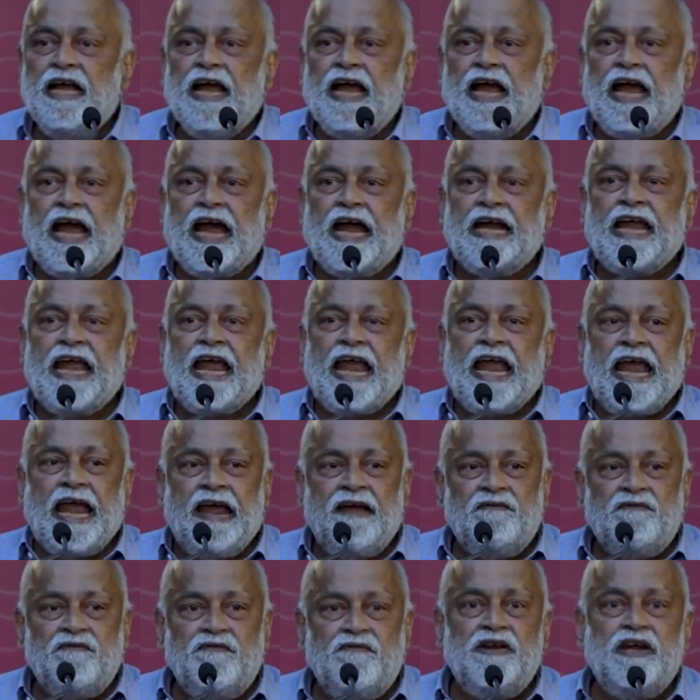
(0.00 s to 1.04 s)
And
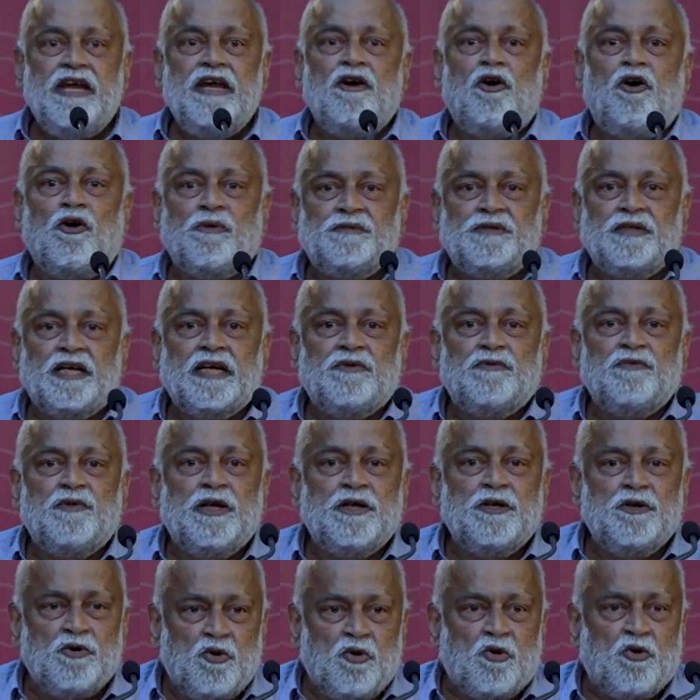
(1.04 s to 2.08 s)
every object we
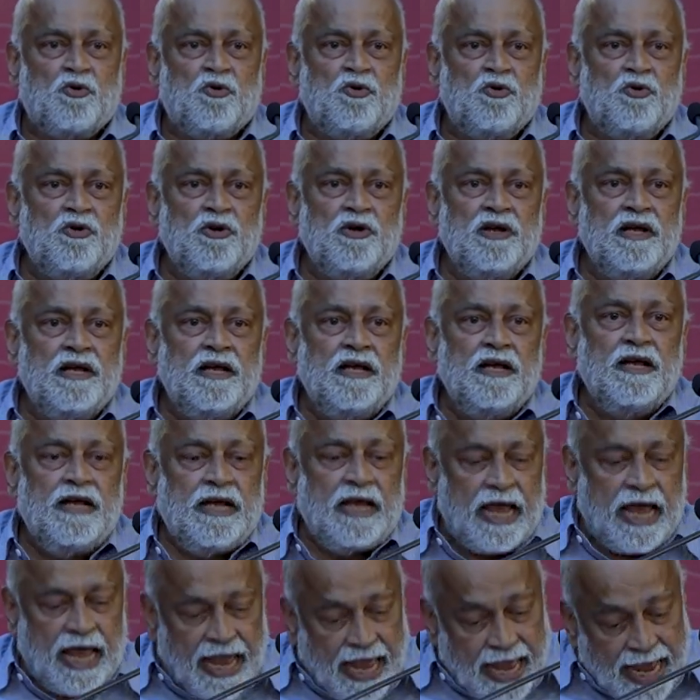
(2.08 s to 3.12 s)
know
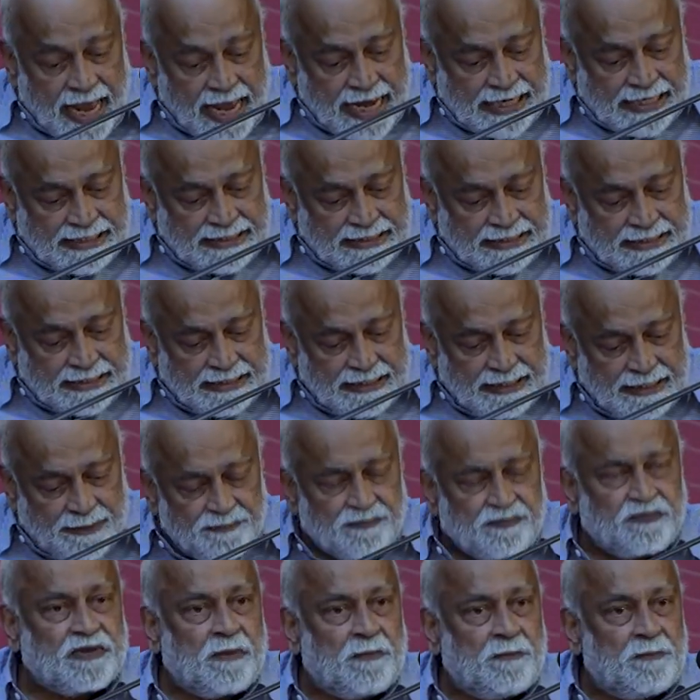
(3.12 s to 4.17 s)
has
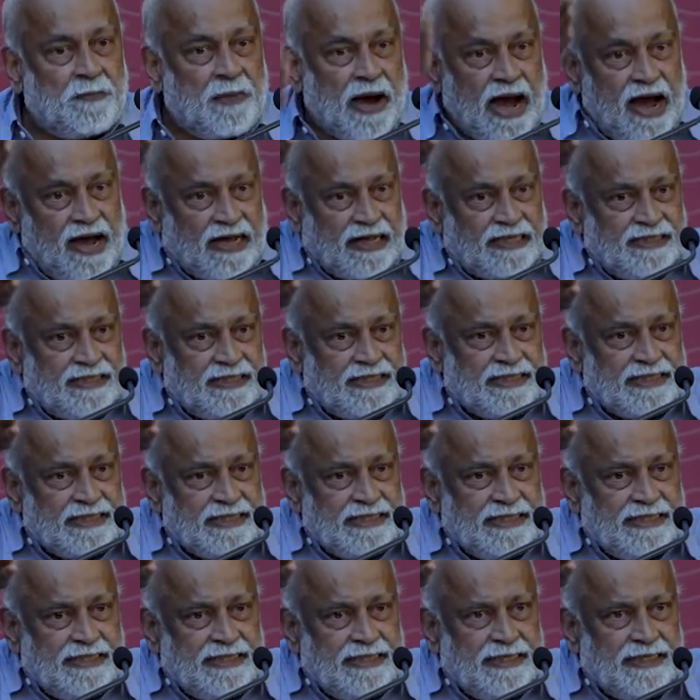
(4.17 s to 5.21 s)
paths,
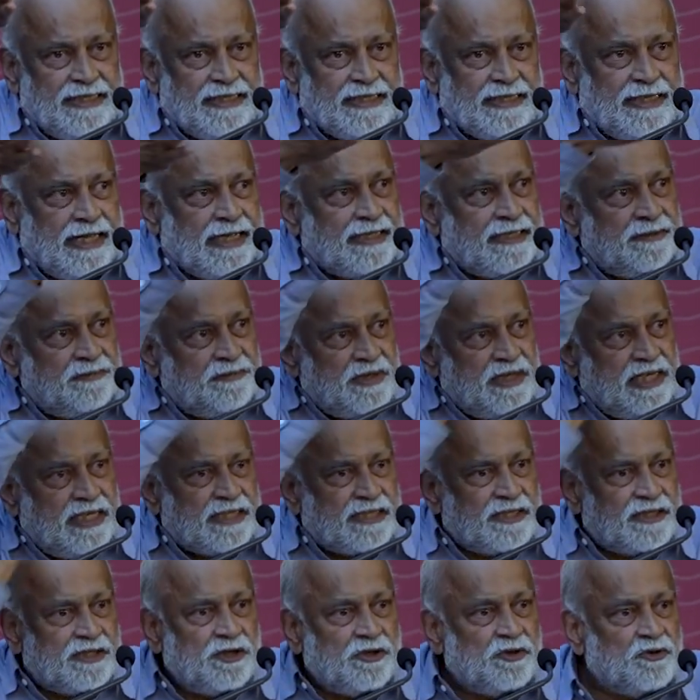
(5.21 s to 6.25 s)
like
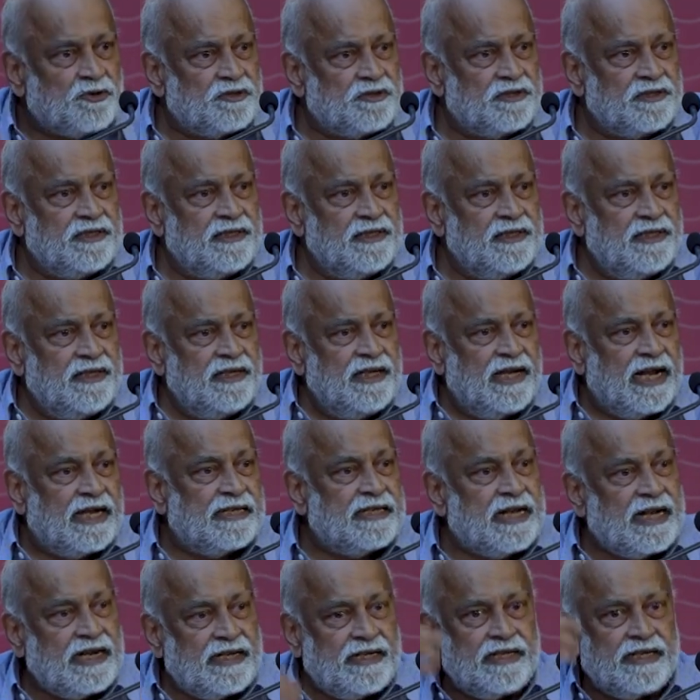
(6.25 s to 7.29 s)
BST route, and
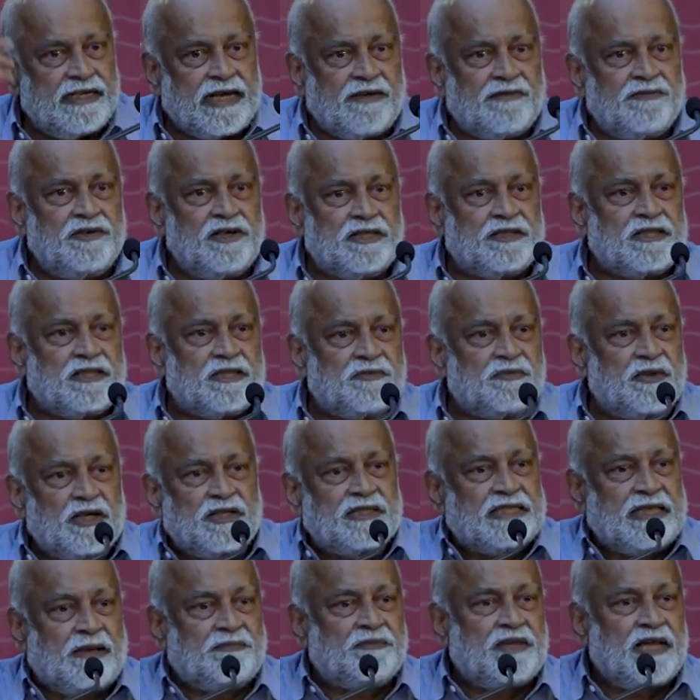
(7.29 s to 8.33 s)
then diversions, because
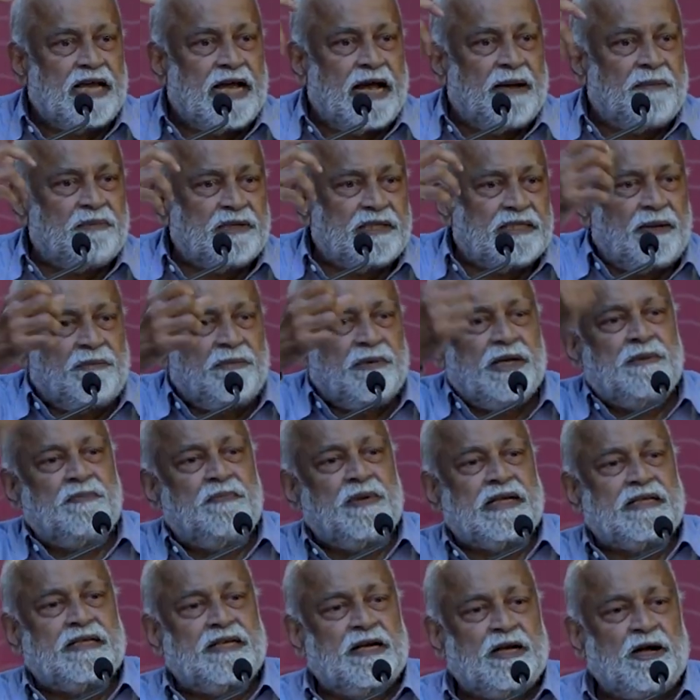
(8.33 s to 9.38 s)
something happened. Somebody
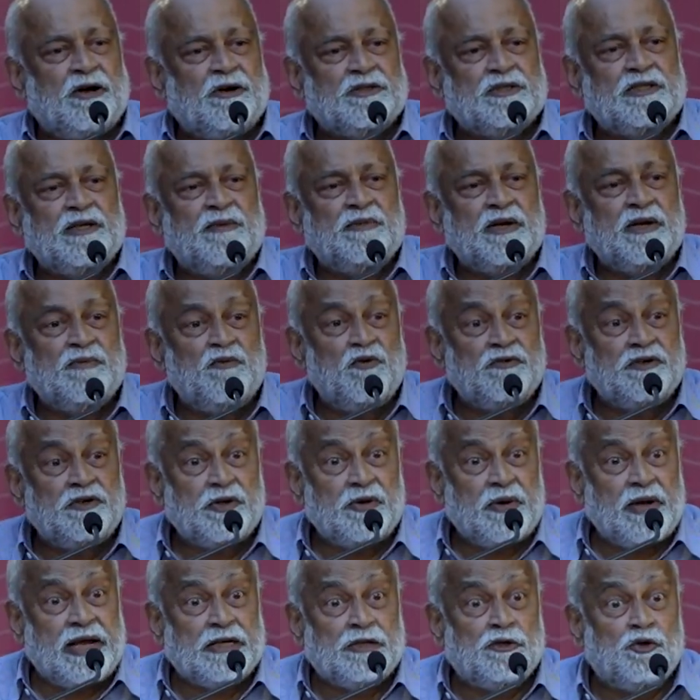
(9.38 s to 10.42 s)
picked it out, somebody moved it
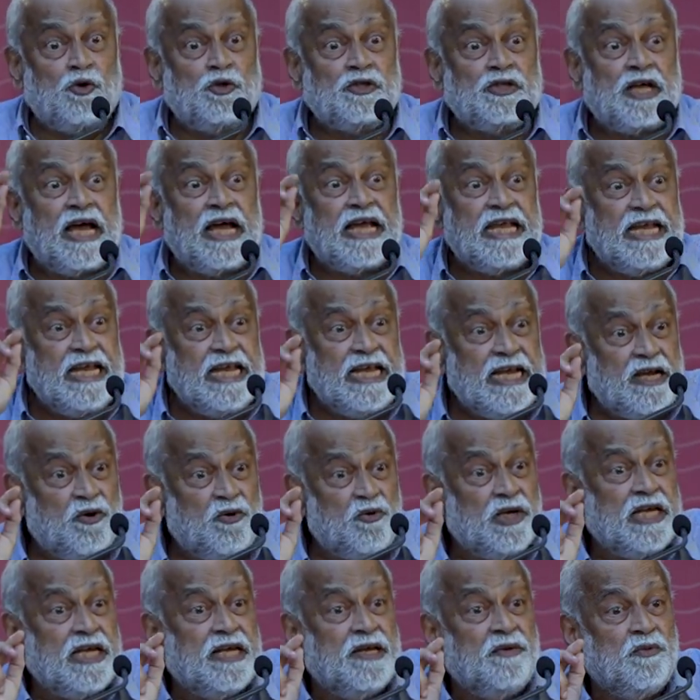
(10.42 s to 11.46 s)
away, and those are
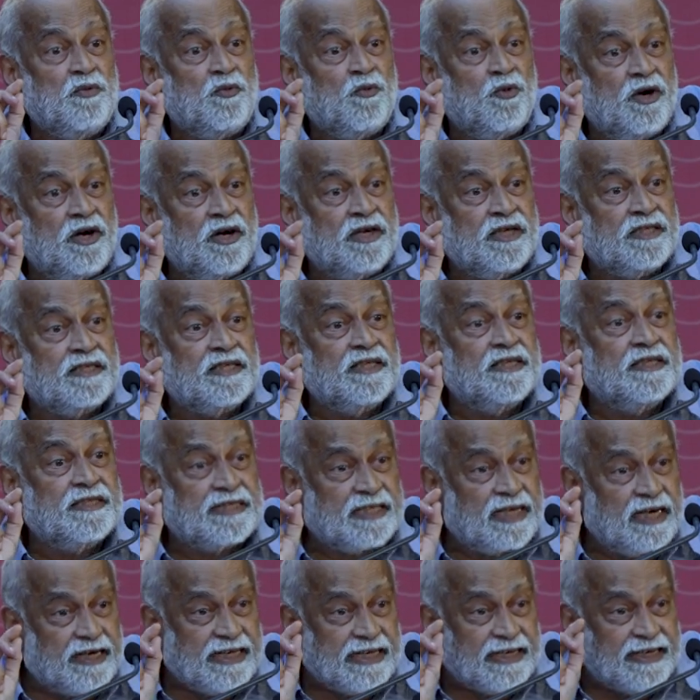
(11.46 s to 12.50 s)
equally worth
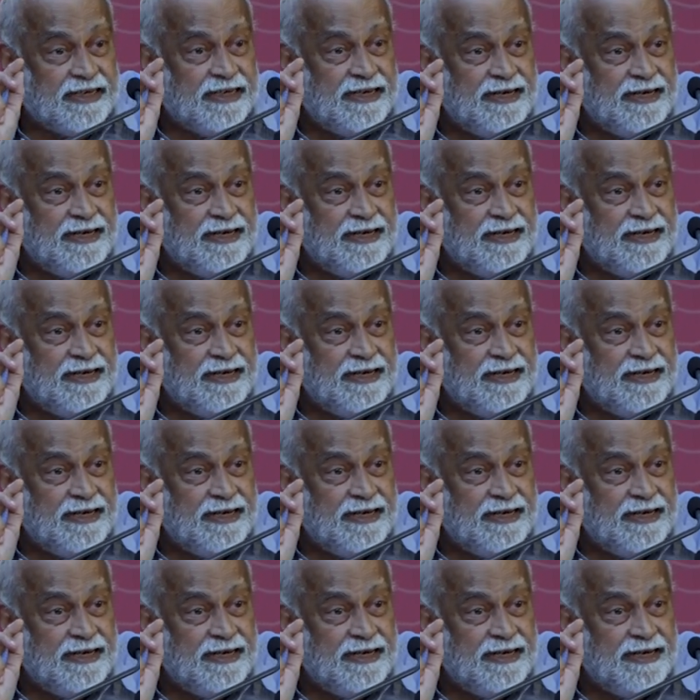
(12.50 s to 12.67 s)
studying.